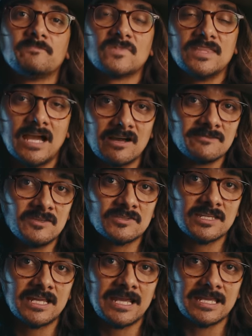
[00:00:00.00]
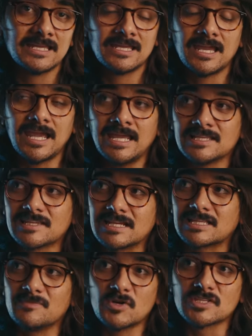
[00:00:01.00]
Now using it, it is
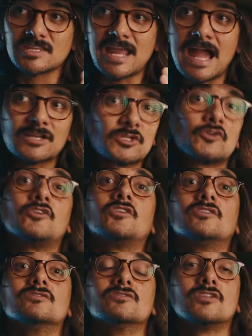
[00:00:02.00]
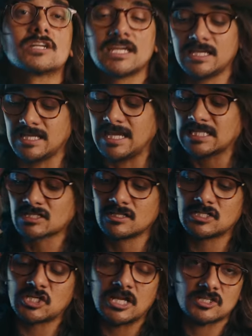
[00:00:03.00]
like the most natural looking. It's
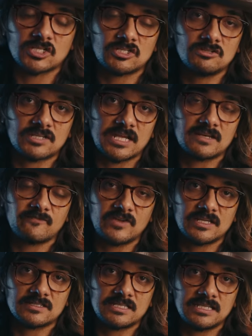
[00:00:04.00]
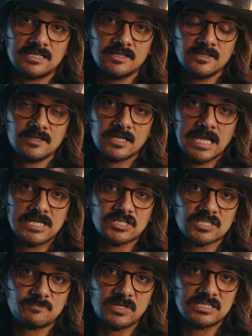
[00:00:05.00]
legit just you taking a VND and
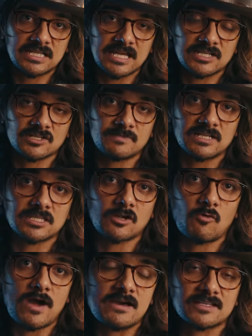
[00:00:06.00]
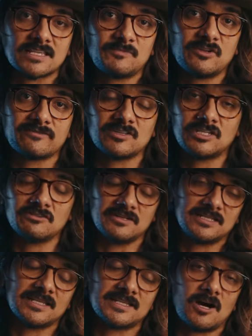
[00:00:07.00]
just spinning it as you're about to go out, except you don't have to do it.
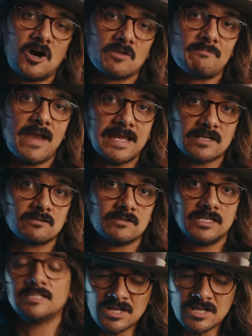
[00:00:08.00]
It does it automatically.